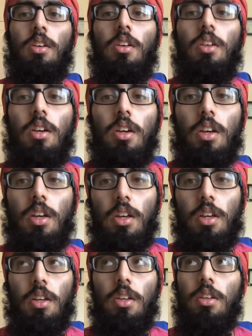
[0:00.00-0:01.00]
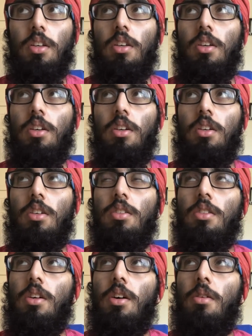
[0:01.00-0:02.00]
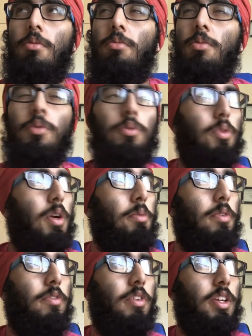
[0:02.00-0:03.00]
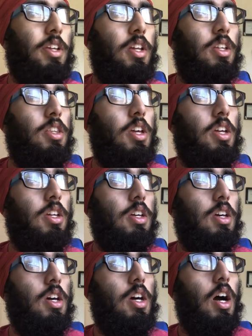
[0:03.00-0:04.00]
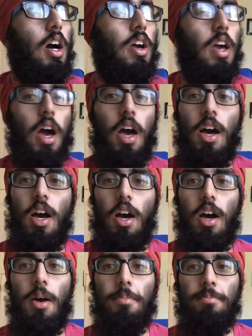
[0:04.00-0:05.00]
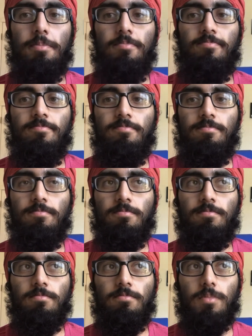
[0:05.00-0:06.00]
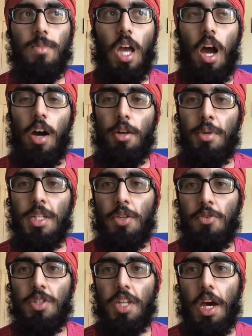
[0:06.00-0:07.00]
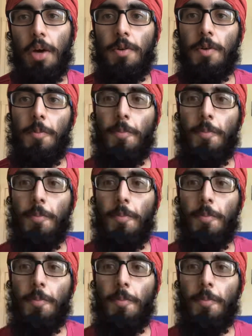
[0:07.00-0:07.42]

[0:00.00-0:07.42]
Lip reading: And wait, am I forgetting anything? Oh yeah, Ottawa Sequence out.